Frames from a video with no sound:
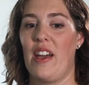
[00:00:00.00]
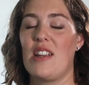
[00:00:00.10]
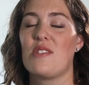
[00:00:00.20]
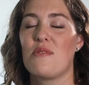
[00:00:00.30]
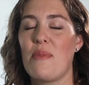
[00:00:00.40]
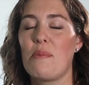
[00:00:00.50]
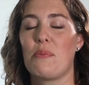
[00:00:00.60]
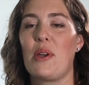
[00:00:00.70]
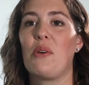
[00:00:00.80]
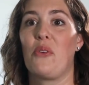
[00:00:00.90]
I just remember
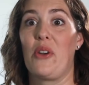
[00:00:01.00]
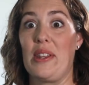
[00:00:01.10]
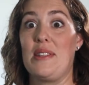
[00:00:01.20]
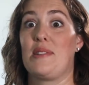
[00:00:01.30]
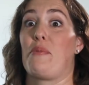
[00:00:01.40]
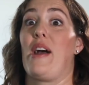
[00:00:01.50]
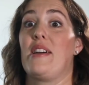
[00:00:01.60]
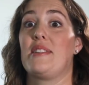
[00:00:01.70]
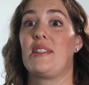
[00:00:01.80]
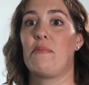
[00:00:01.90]
being really
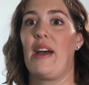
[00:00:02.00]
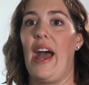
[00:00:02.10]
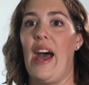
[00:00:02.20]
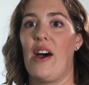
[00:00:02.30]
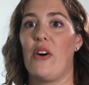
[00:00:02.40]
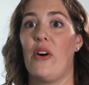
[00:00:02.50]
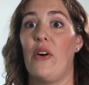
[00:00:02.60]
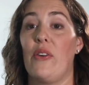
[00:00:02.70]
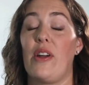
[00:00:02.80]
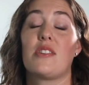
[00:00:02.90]
surprised by
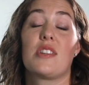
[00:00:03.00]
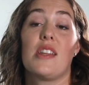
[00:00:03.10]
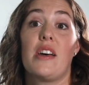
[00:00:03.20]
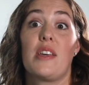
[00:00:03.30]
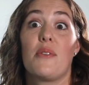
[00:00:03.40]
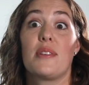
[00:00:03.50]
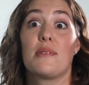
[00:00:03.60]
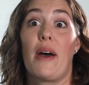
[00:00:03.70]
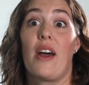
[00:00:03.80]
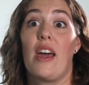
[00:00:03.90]
how nonchalant he was
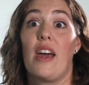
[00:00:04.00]
about